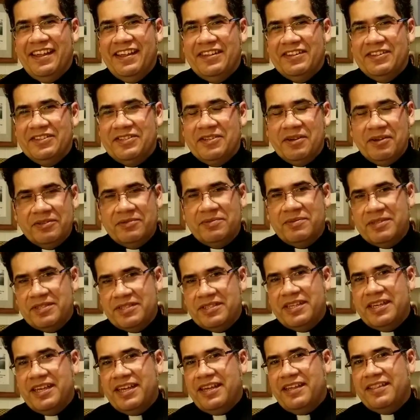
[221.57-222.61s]
So as we
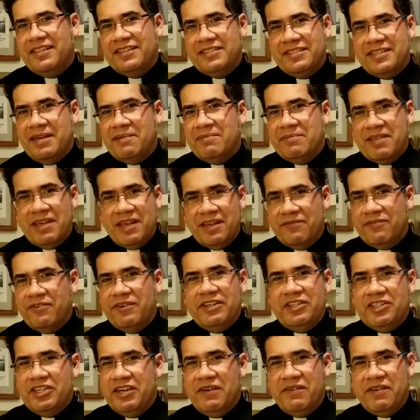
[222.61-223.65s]
see the same thing for
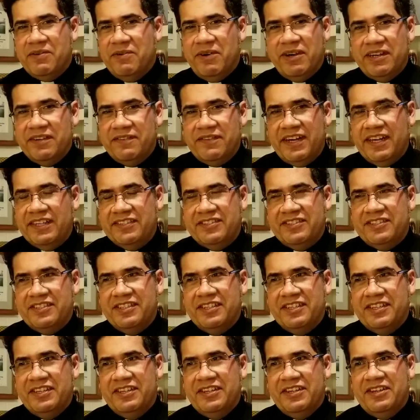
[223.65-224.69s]
each and every one of us,
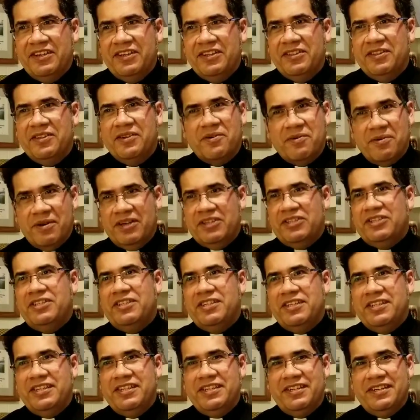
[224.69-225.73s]
the
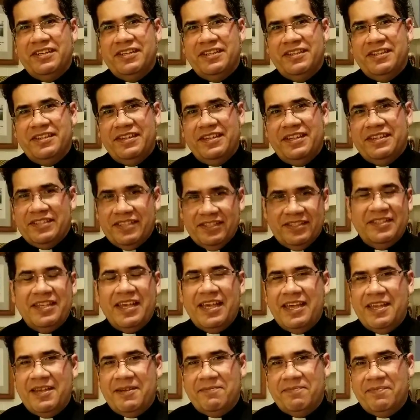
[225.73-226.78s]
question is the
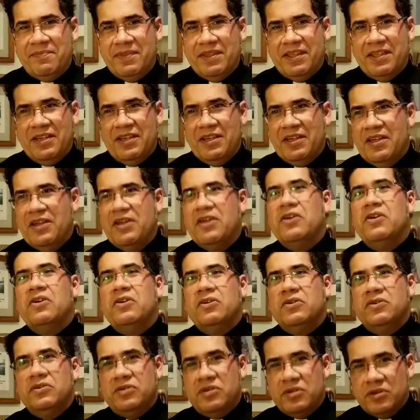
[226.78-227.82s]
same.
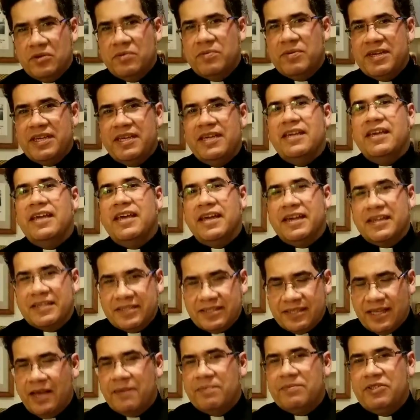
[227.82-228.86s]
Do we
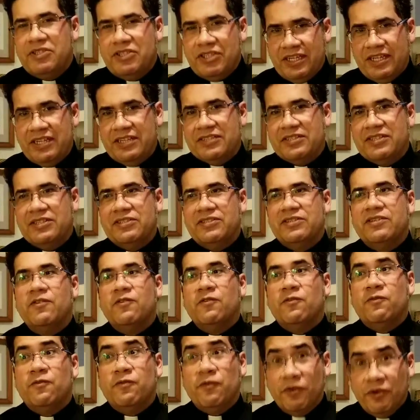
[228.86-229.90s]
accept Jesus
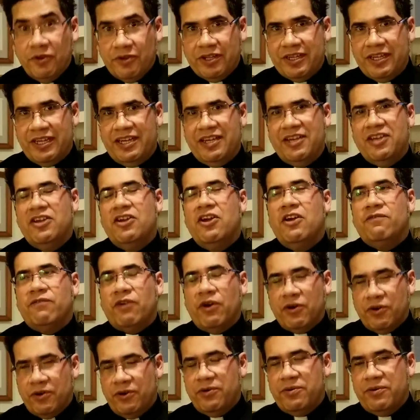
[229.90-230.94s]
fully for
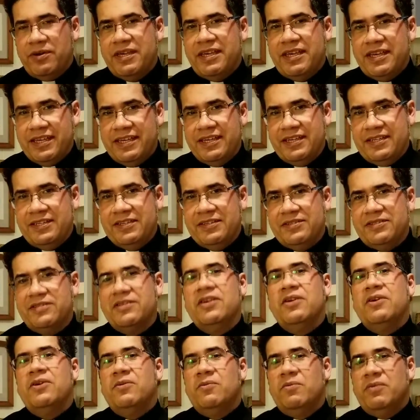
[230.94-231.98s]
who he is
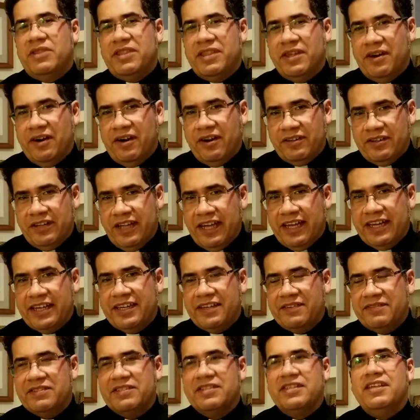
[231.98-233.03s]
within our
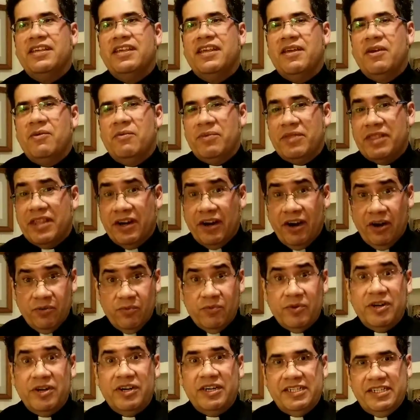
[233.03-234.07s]
lives, within our
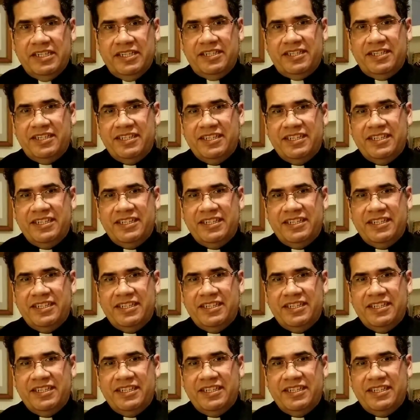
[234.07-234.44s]
world?